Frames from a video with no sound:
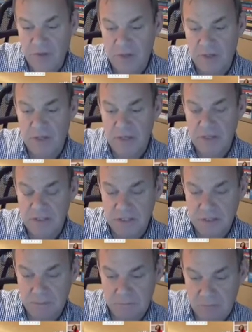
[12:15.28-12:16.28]
is
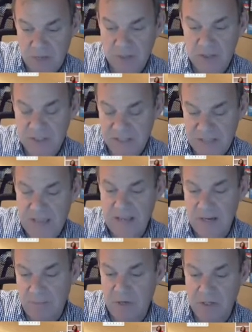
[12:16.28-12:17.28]
set
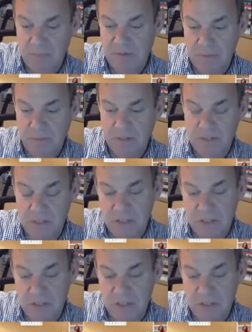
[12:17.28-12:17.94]
in a much better place. Because